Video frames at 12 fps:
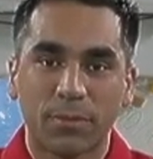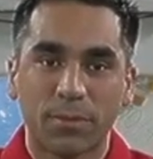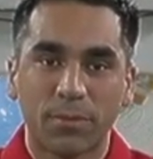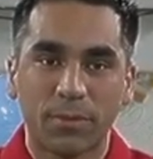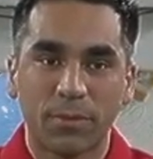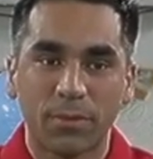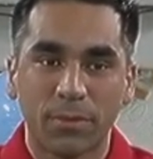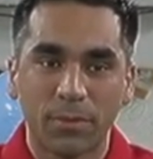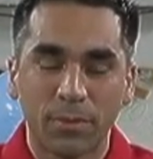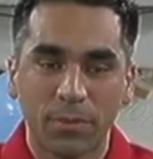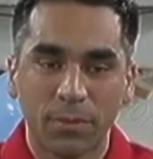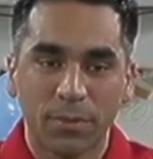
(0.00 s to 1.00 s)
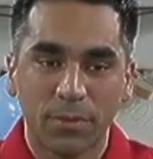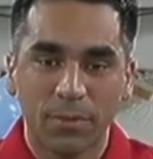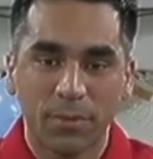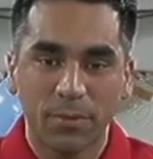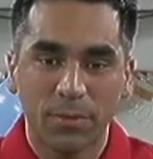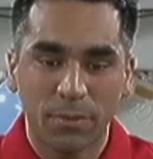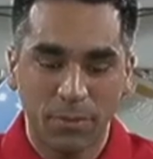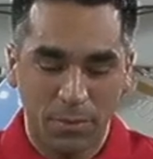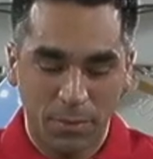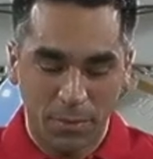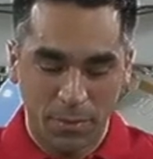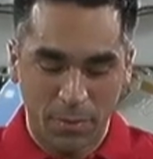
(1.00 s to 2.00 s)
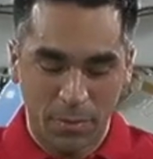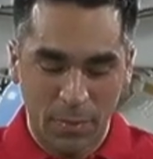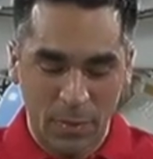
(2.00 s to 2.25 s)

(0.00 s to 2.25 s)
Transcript: (silence)